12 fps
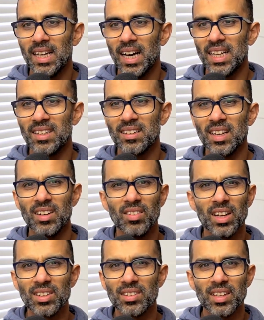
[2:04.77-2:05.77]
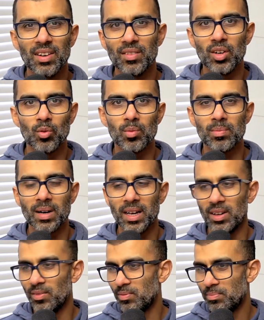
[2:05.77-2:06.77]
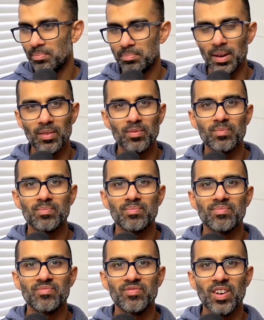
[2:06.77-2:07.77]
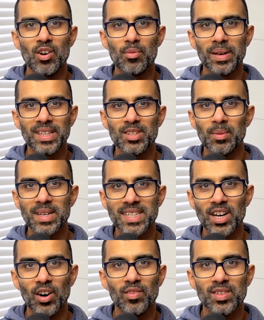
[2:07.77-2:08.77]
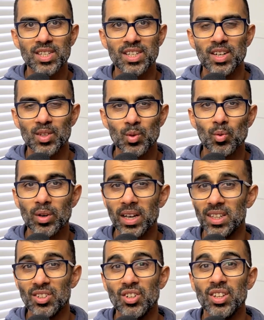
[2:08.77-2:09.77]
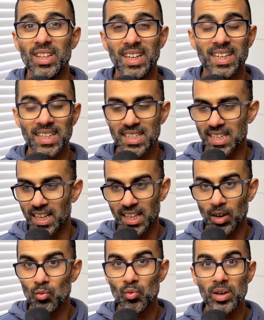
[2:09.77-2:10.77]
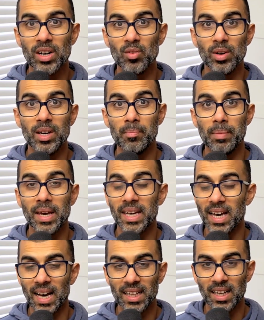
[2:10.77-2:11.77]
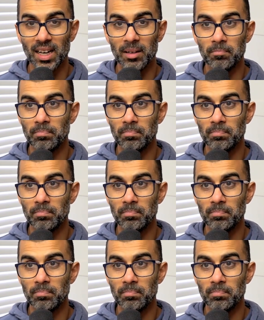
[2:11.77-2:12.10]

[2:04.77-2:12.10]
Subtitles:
And just kind of like just have a little kind of bit of therapy to myself, just kind of talking. And journaling is getting like really, really big, and I